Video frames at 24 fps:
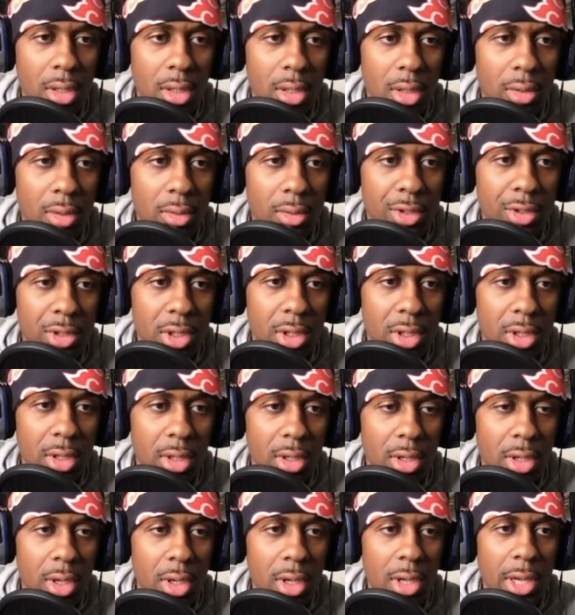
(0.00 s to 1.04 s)
Oh, shit.
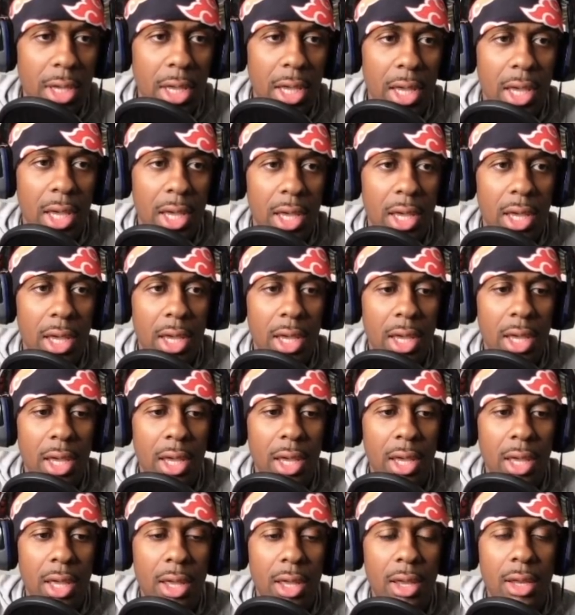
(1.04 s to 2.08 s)

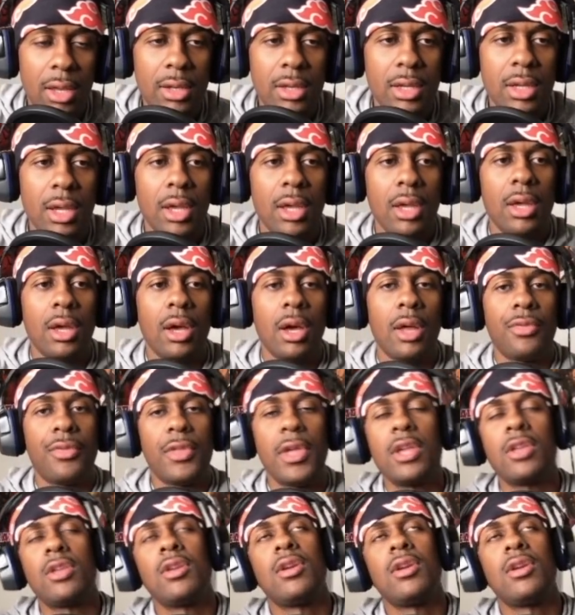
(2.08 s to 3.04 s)
And thank you